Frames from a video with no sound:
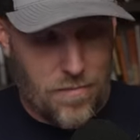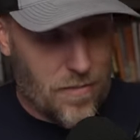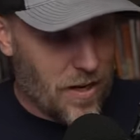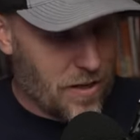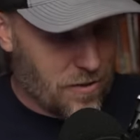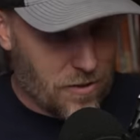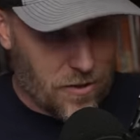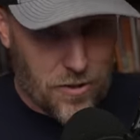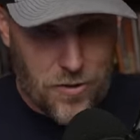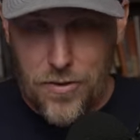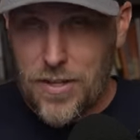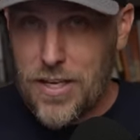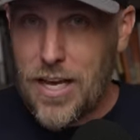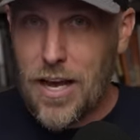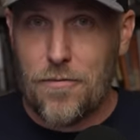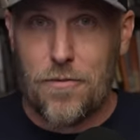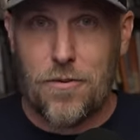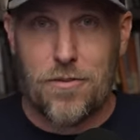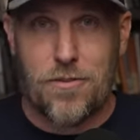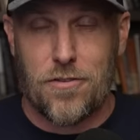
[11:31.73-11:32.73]
I salute the
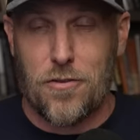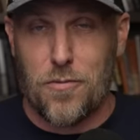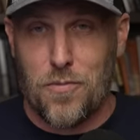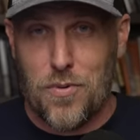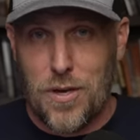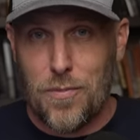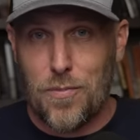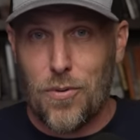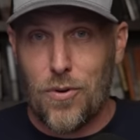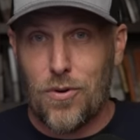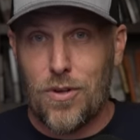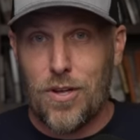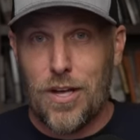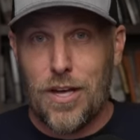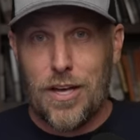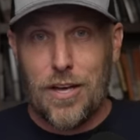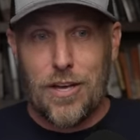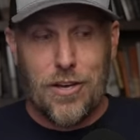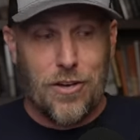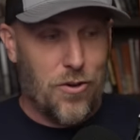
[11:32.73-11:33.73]
efforts of the people
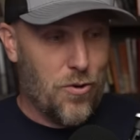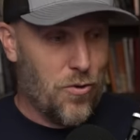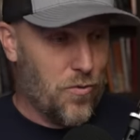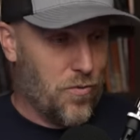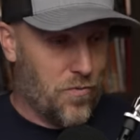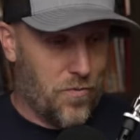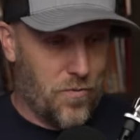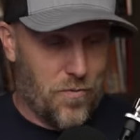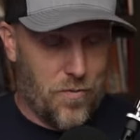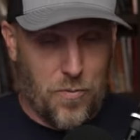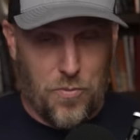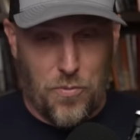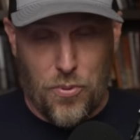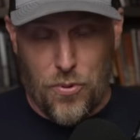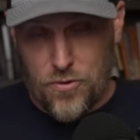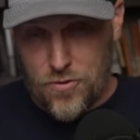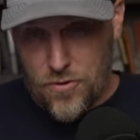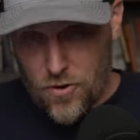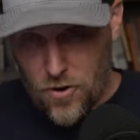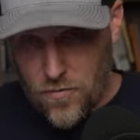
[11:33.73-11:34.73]
who've
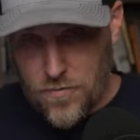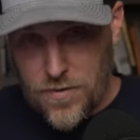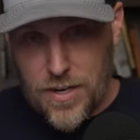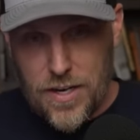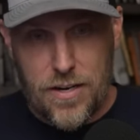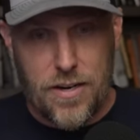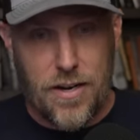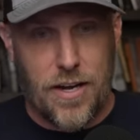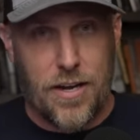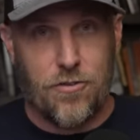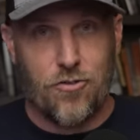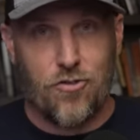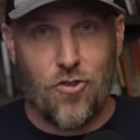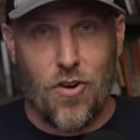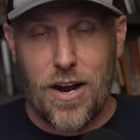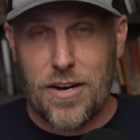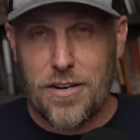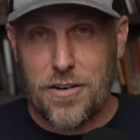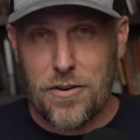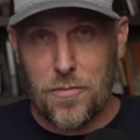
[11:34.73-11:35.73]
preserved it and
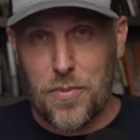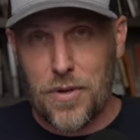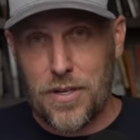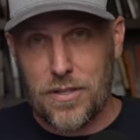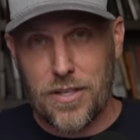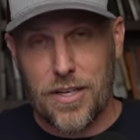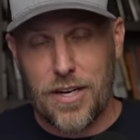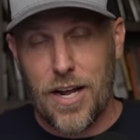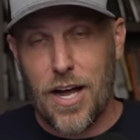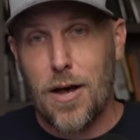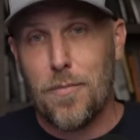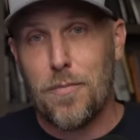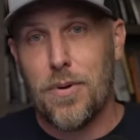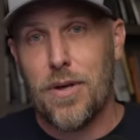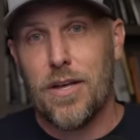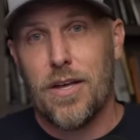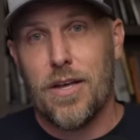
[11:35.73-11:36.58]
tried to build it up.